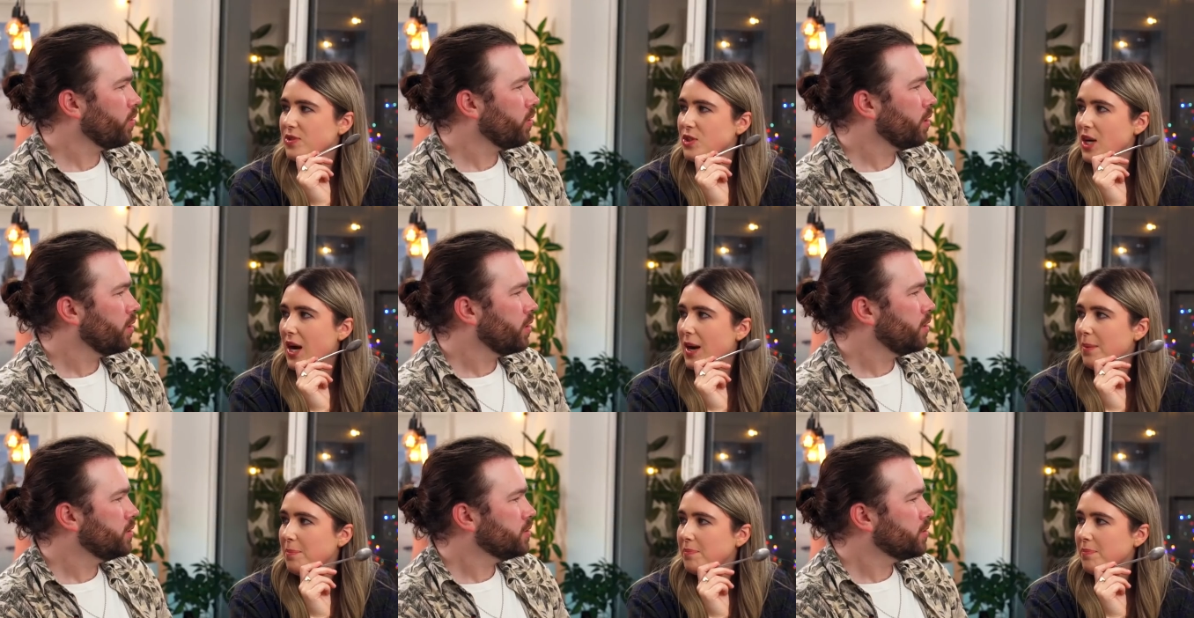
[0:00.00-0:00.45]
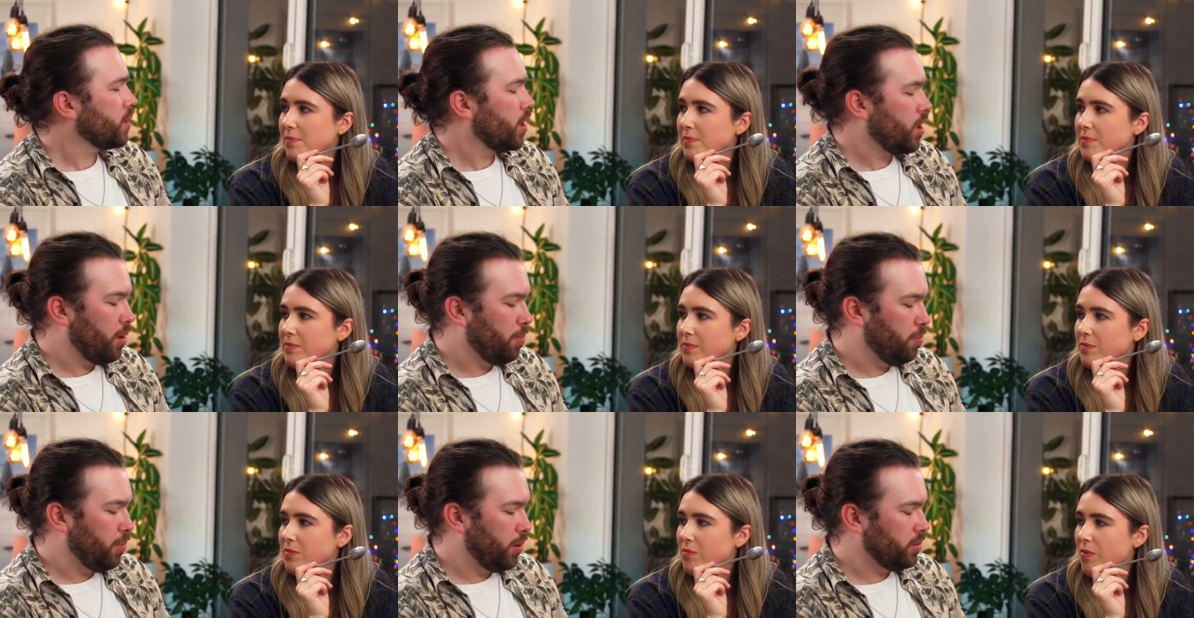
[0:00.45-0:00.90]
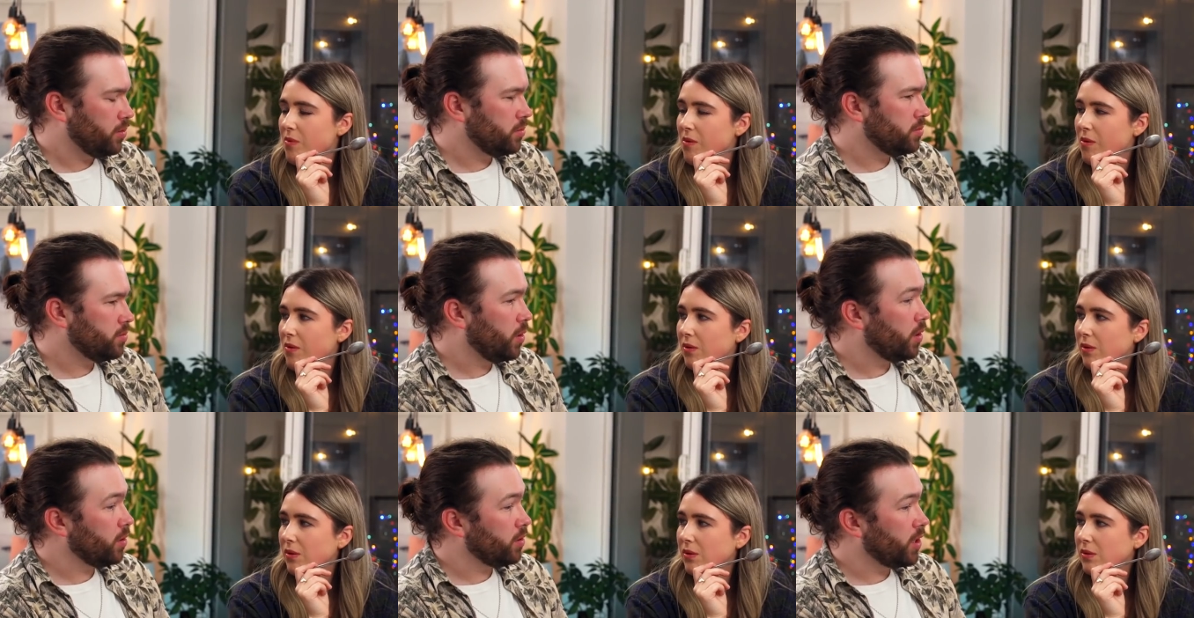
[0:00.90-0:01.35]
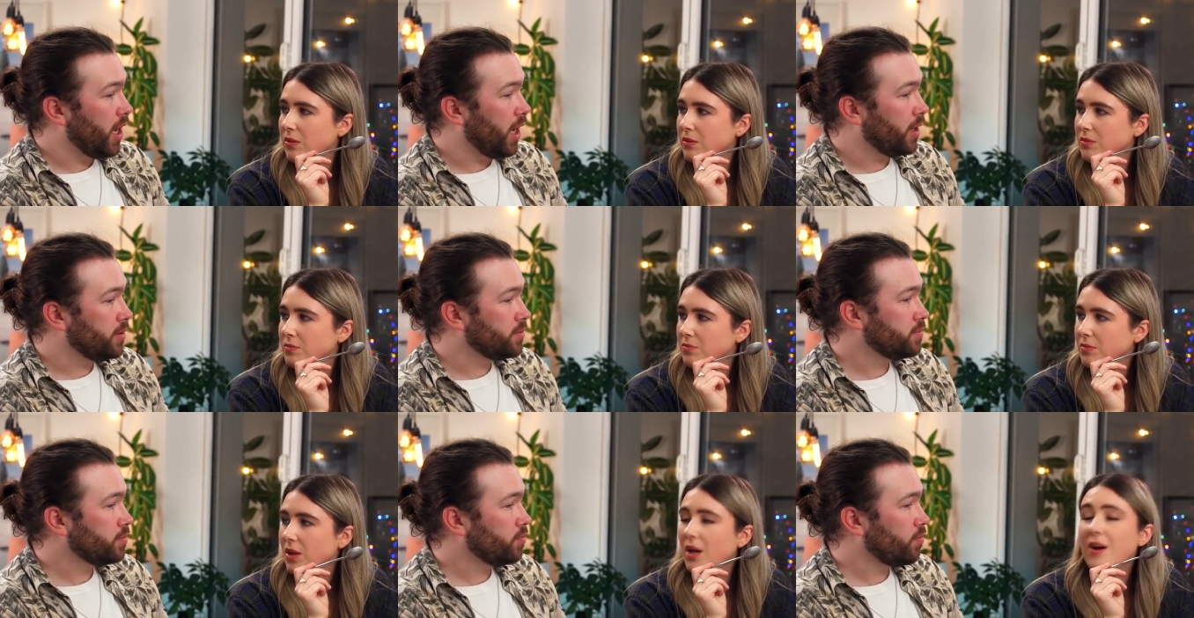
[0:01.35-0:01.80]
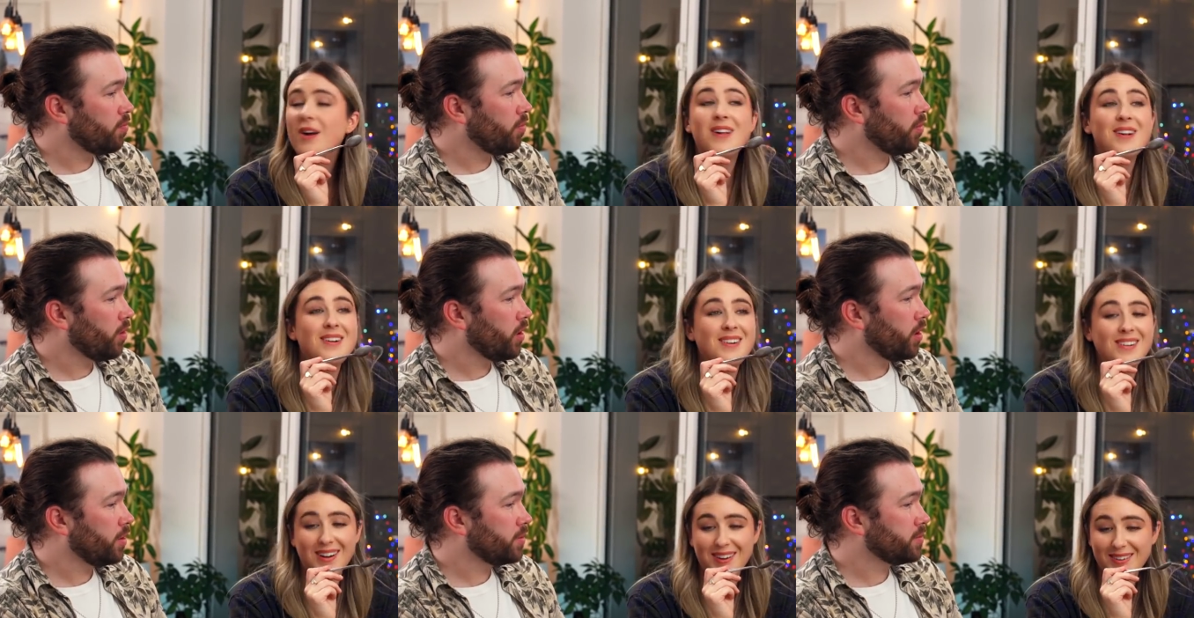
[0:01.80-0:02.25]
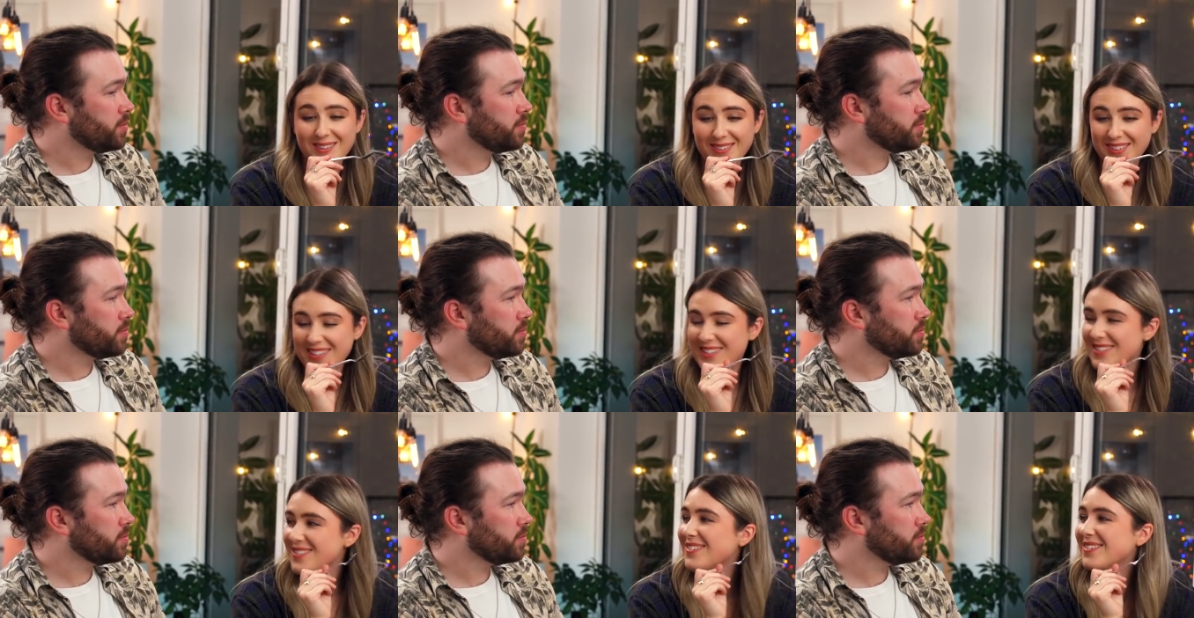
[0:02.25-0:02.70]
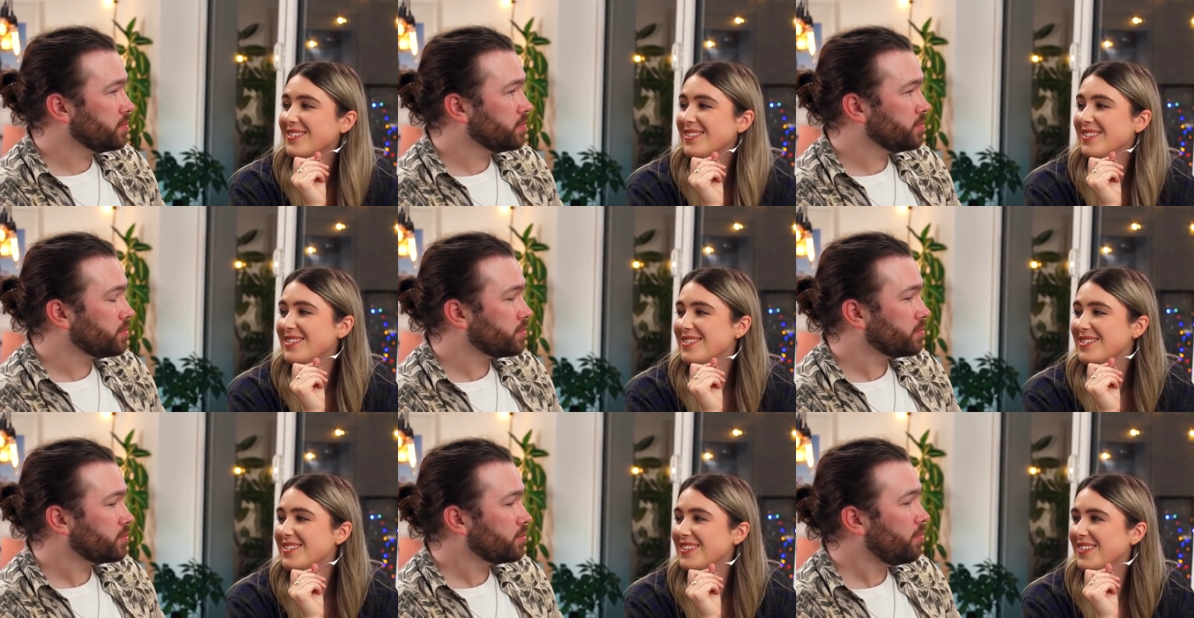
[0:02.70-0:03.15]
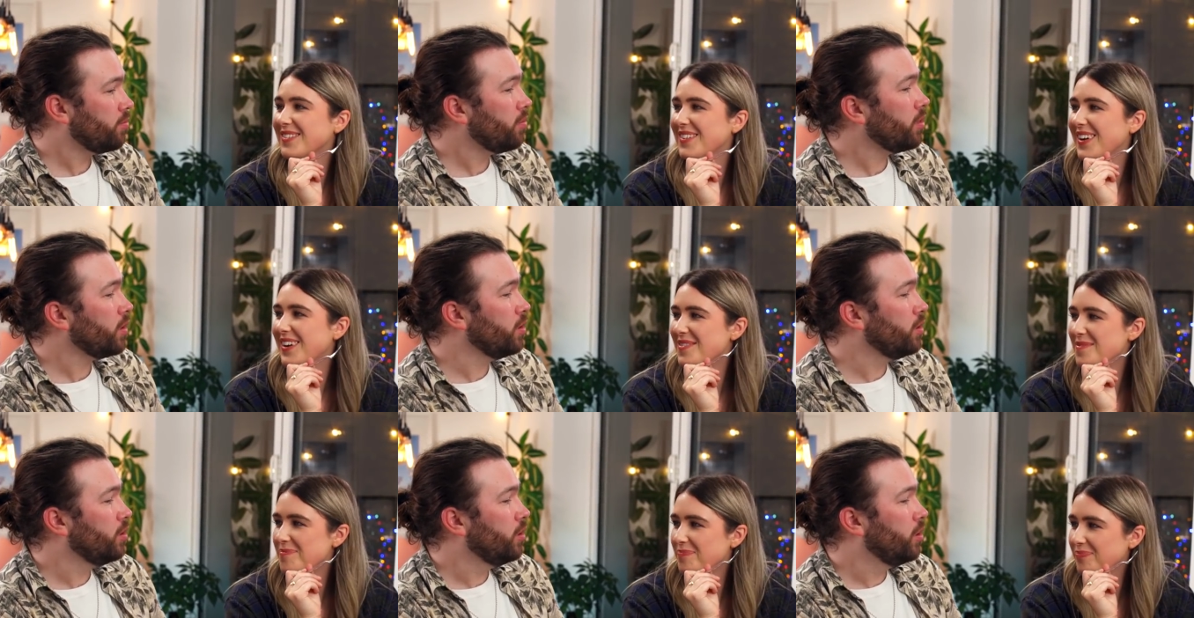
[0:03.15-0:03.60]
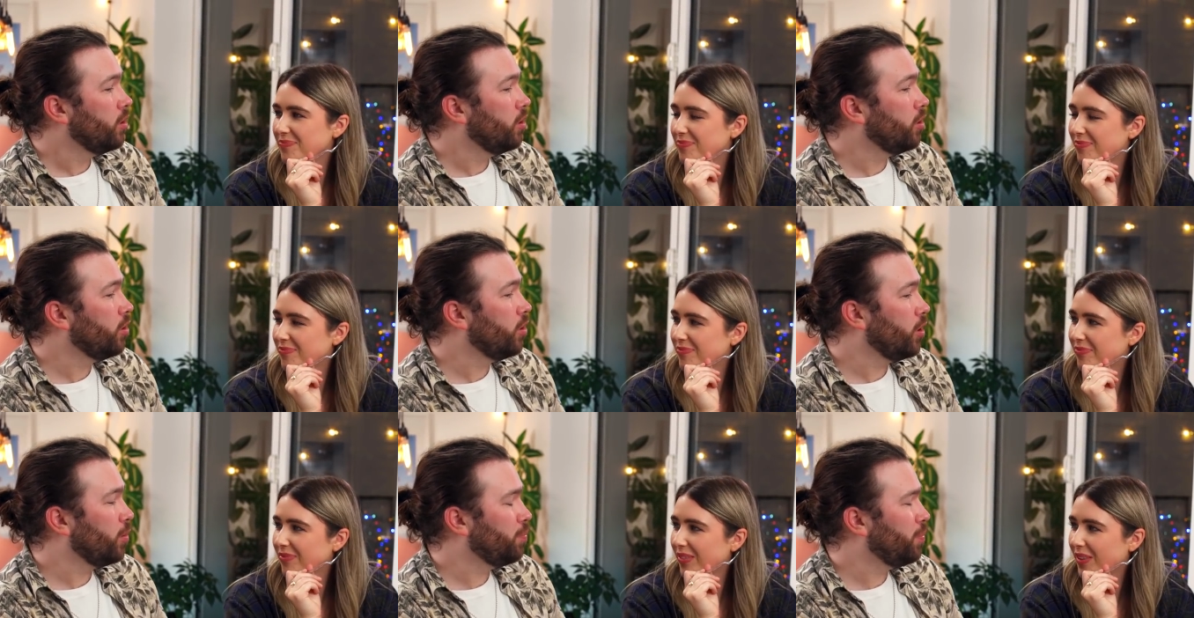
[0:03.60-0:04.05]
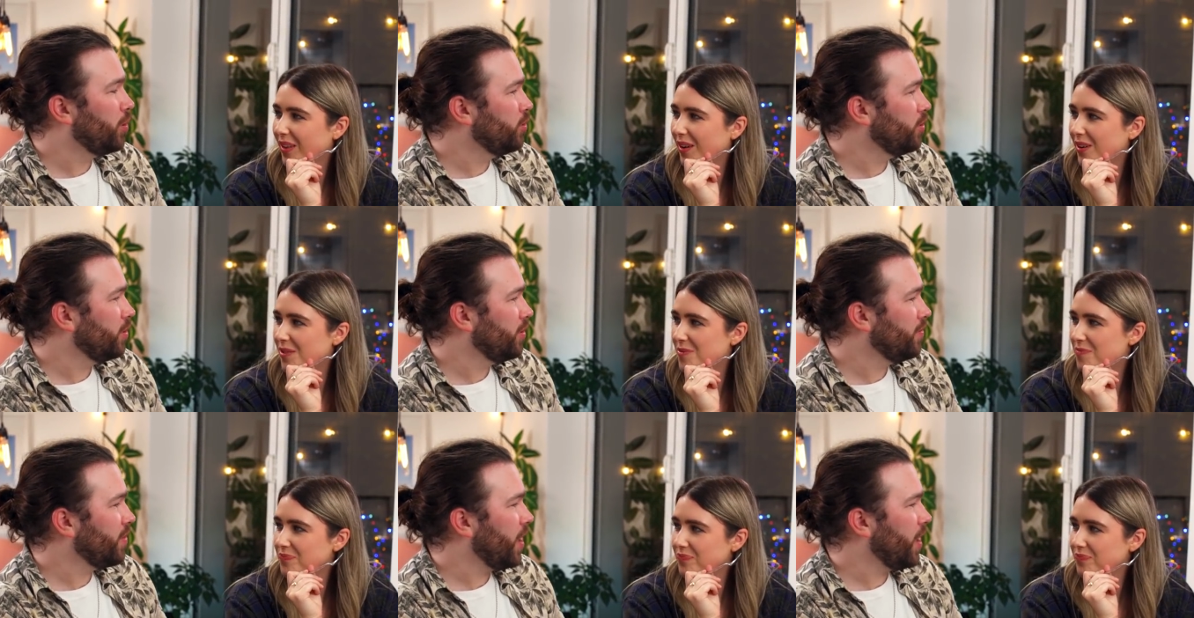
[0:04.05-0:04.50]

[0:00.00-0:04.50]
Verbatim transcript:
Speaker 1: Jam.
Speaker 2: A bo well, yeah.
Speaker 1: I know that's what you're talking about.
Speaker 2: Or a ball of